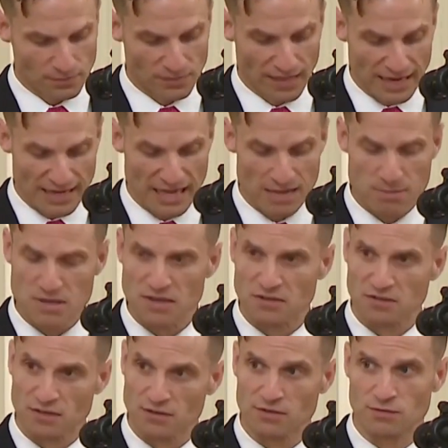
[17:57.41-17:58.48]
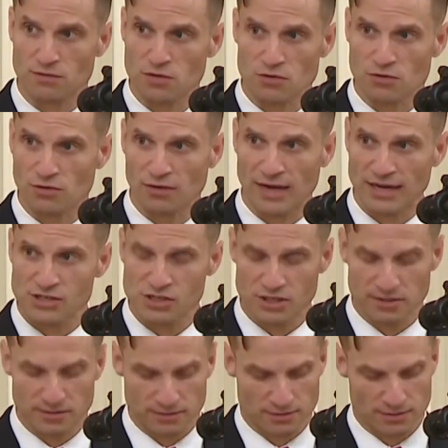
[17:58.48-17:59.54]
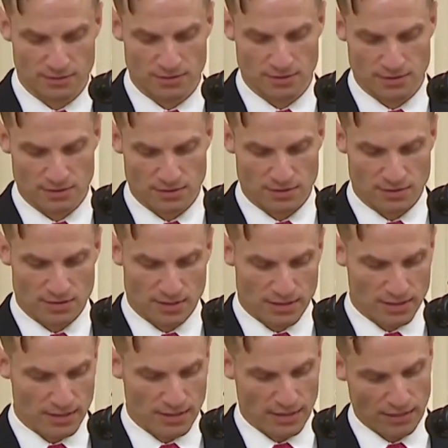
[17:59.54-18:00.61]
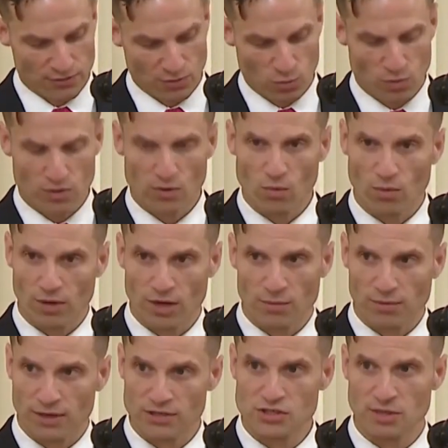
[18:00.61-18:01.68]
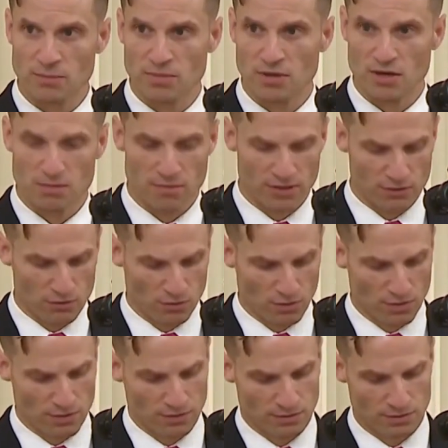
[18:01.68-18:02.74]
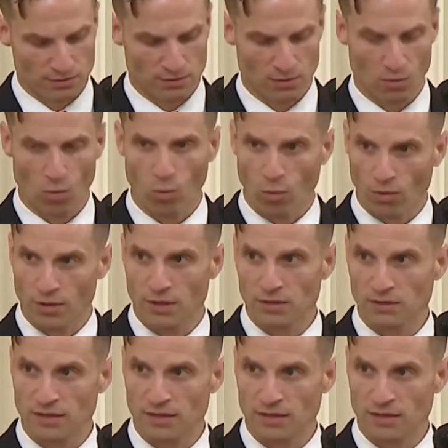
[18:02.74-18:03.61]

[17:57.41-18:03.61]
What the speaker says: that gave me a sense of new direction. As a Wounded Warrior Project peer mentor, warrior